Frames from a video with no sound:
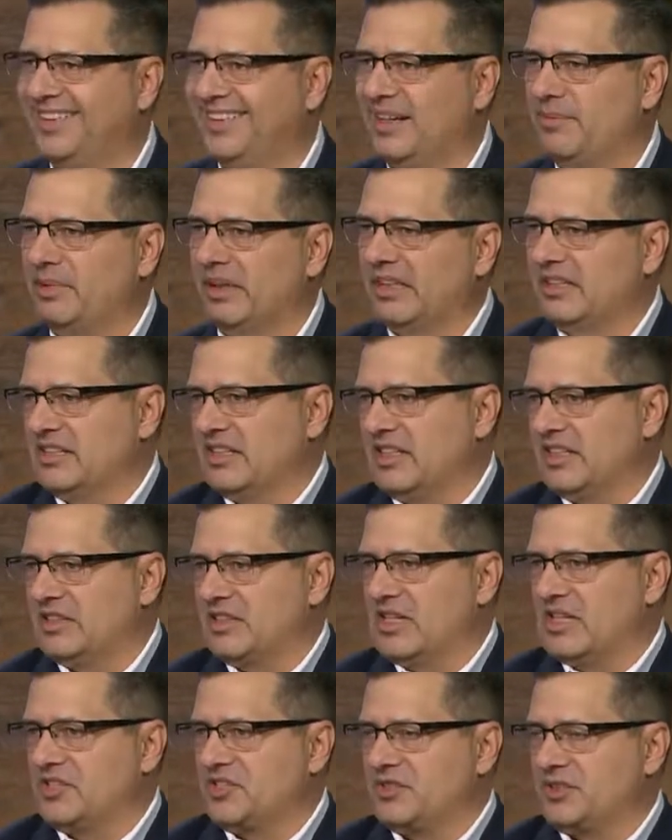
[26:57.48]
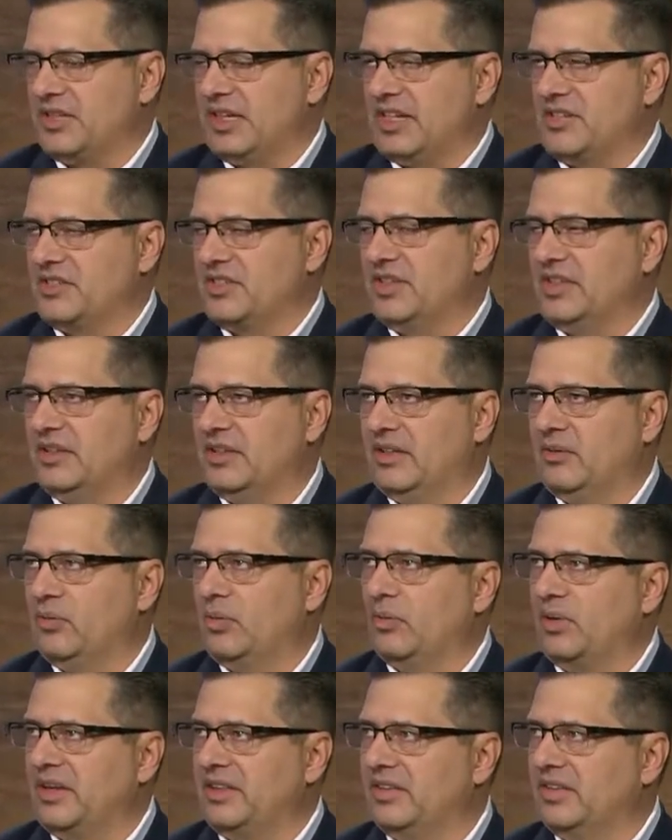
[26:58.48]
because it's strange in
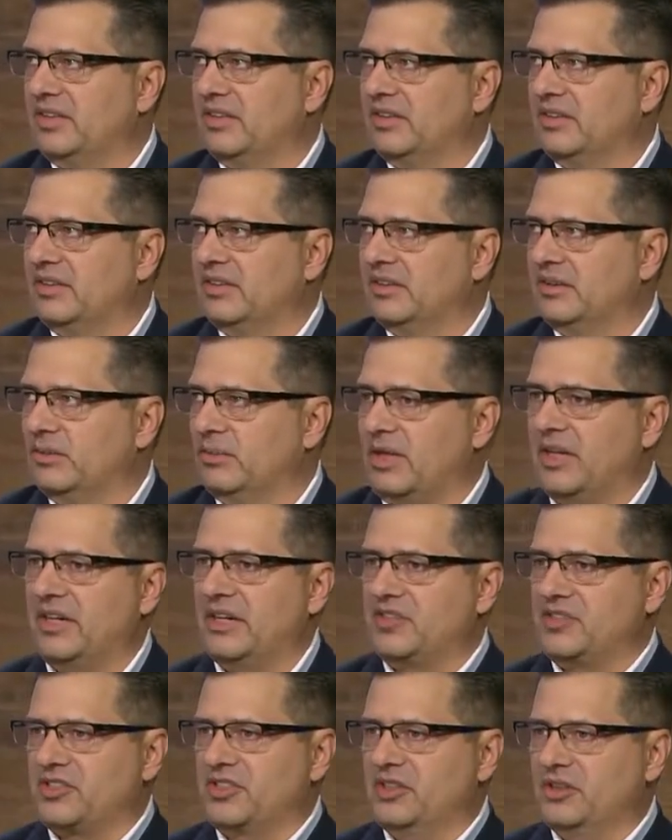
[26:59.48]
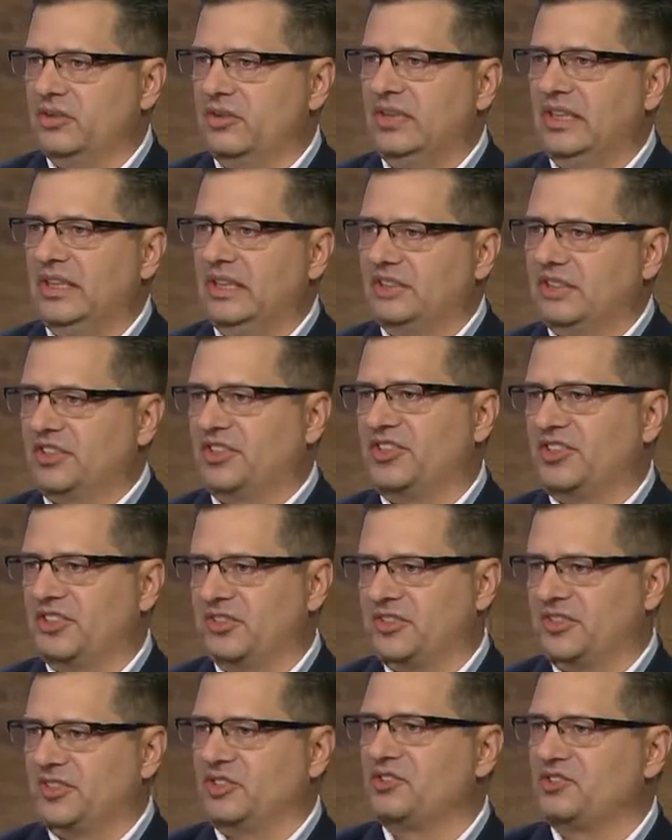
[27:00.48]
one way. The radio show
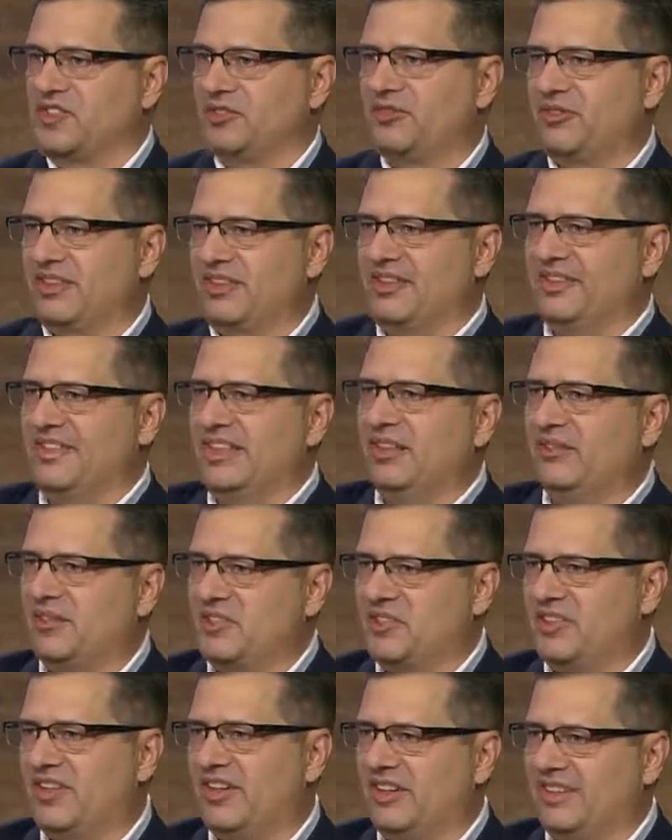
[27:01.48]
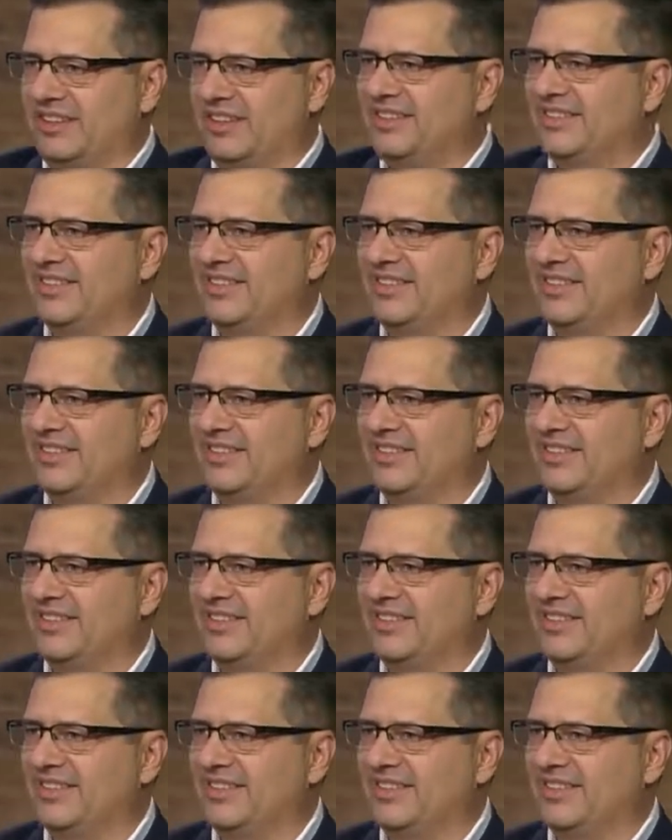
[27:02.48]
listener is a little different than the television audience.